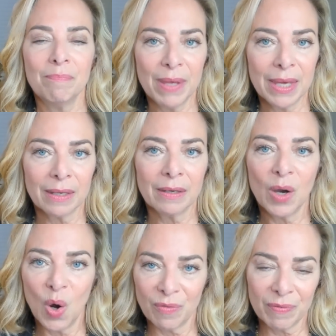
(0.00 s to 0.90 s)
being an
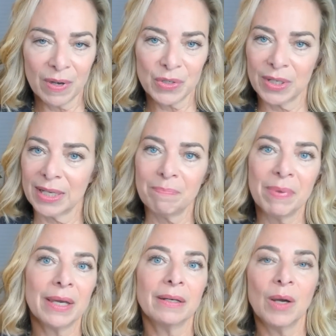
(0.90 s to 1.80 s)
overfunctioning,
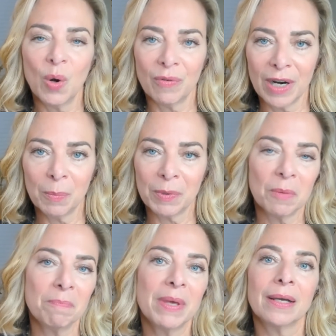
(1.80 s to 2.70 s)
being an
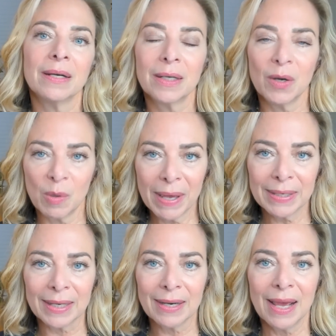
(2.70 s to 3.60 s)
overhelper, being a
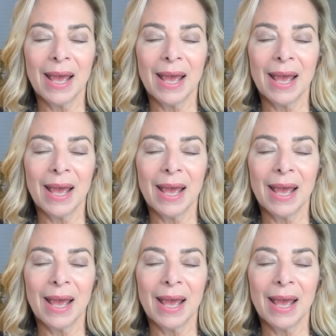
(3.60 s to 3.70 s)
codependent,